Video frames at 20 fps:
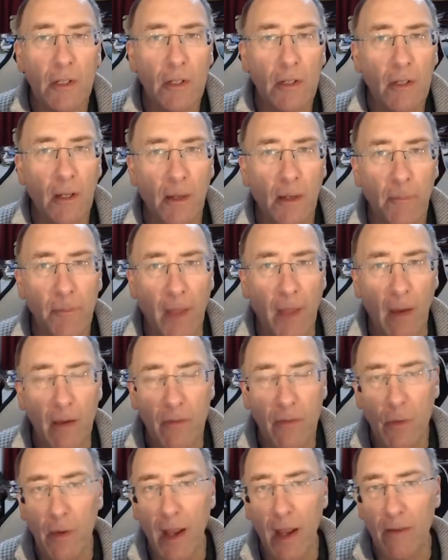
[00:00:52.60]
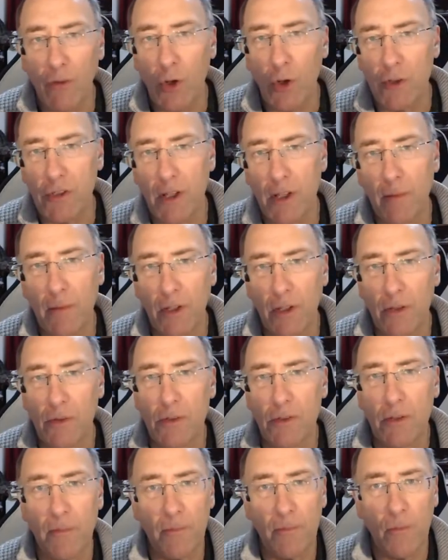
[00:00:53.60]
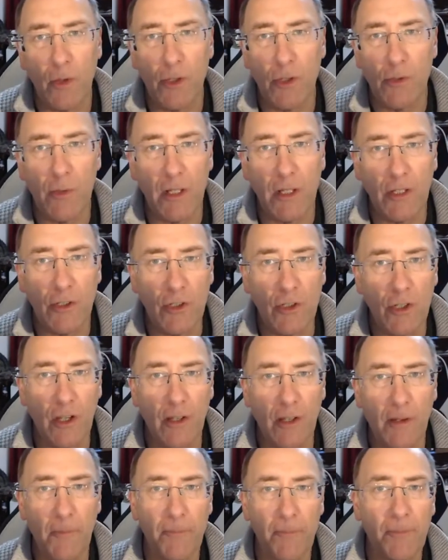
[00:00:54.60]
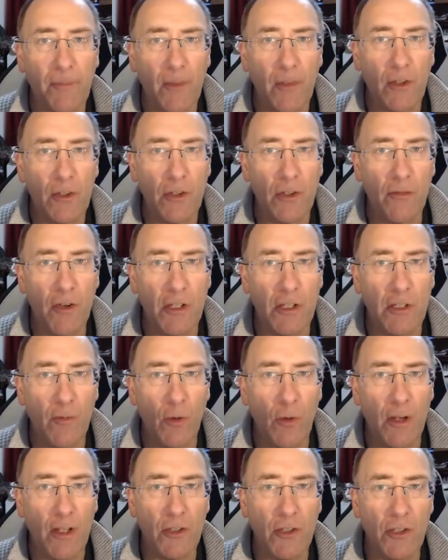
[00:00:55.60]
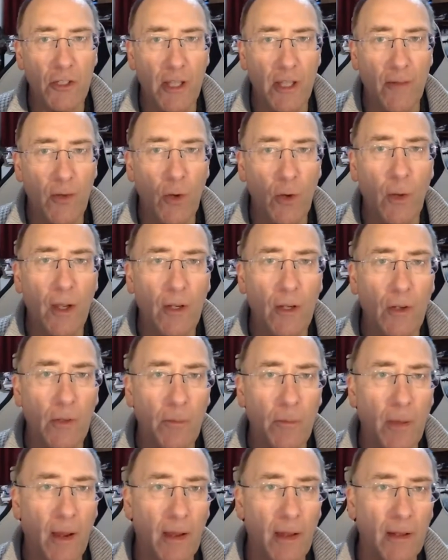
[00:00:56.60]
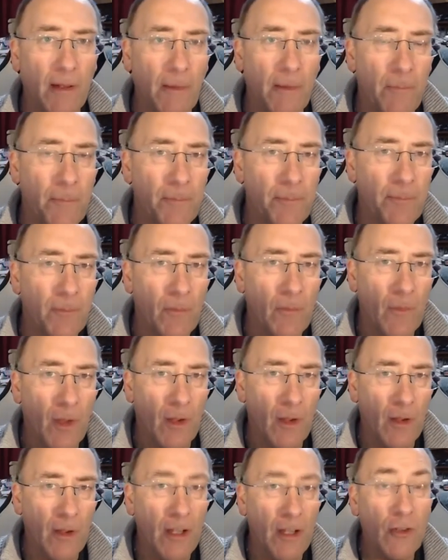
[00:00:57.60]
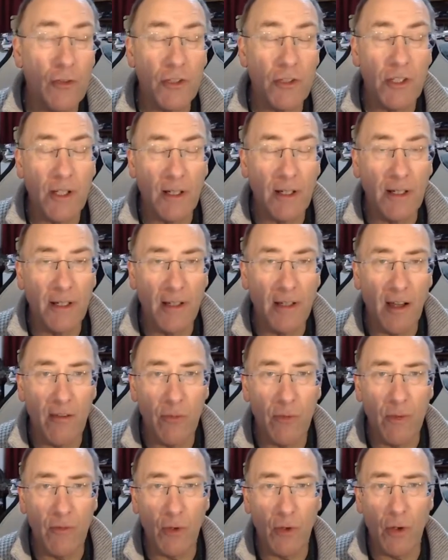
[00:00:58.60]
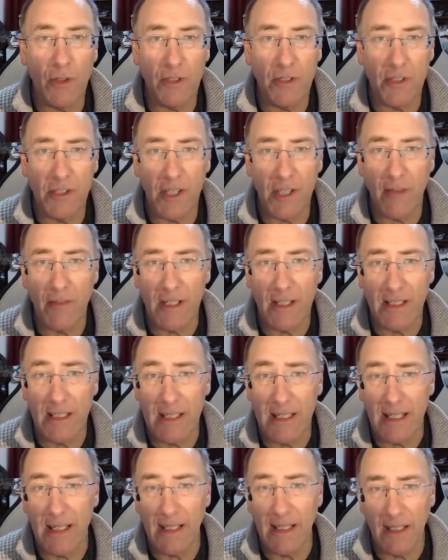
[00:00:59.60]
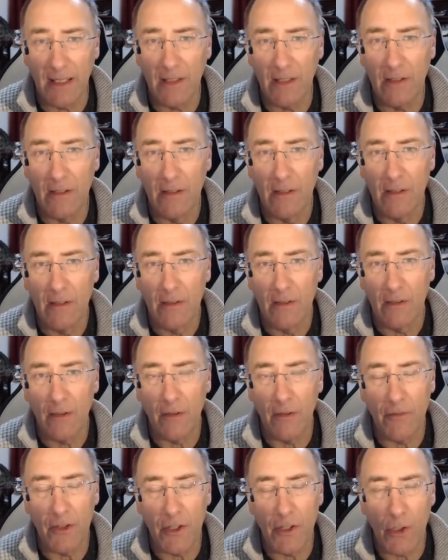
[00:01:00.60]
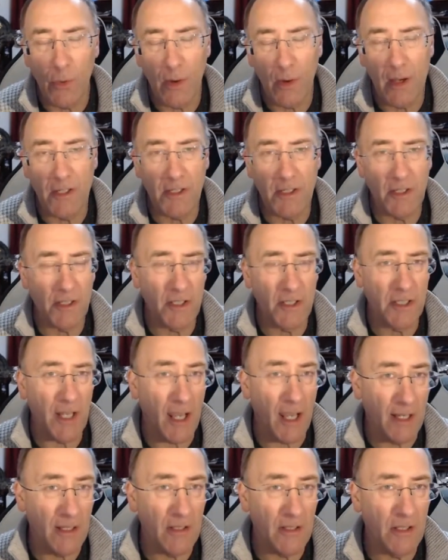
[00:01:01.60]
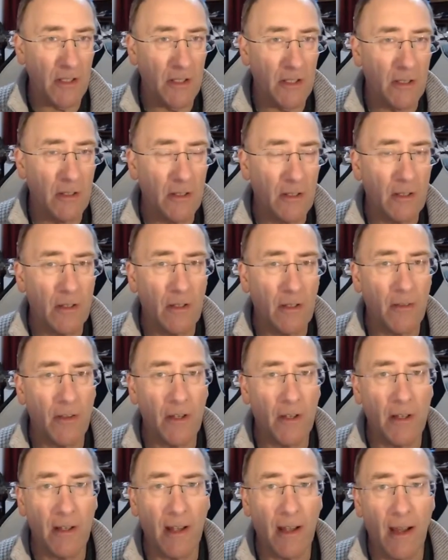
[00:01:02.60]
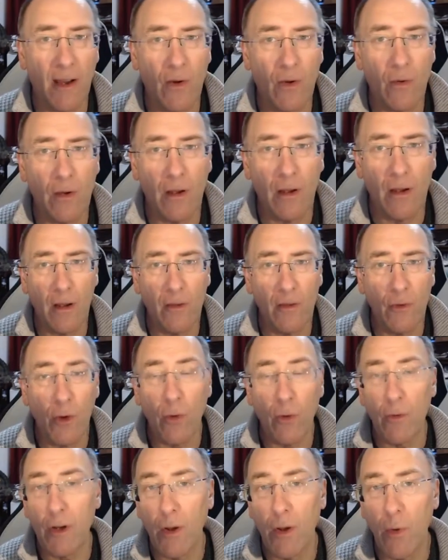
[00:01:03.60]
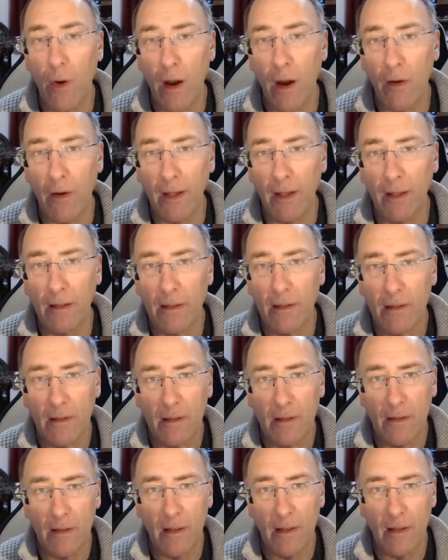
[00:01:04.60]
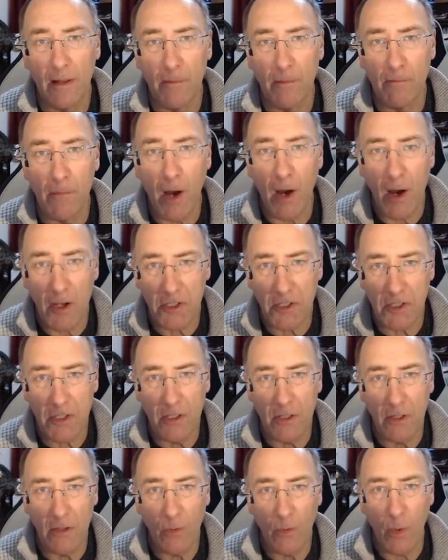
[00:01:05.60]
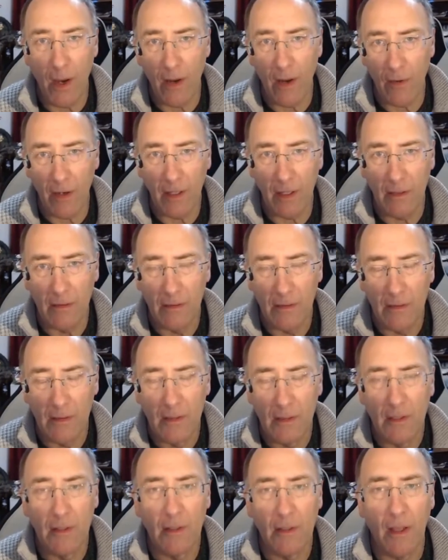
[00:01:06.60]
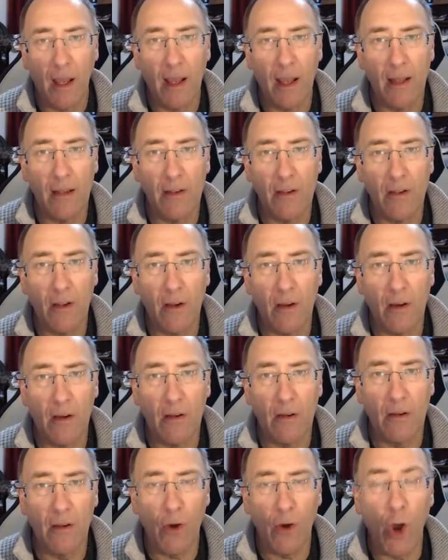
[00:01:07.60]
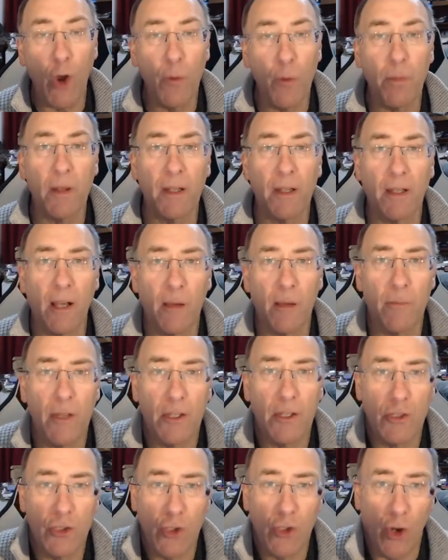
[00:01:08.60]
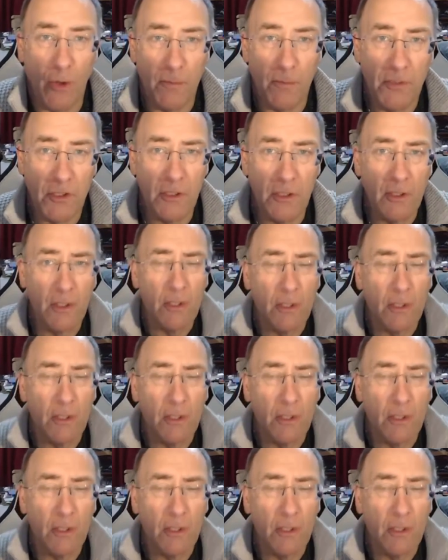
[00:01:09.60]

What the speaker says: However, we have got some news which we can share. So first of all, let's just have a quick look back. Interestingly enough, we've got 17 of the US states that are now not requiring mask wearing and are opening up their shops.